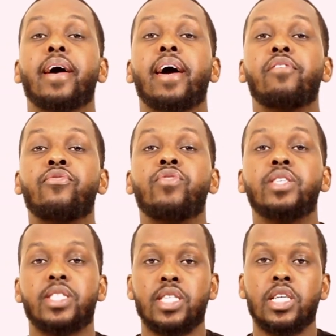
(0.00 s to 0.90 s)
every
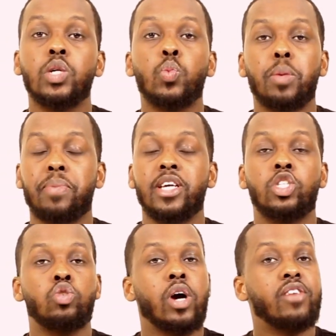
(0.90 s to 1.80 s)
single web
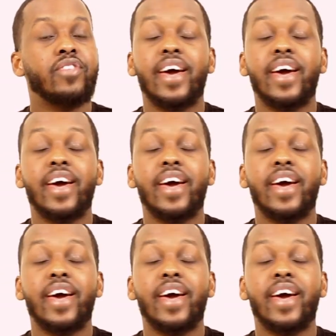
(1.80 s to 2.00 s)
page you have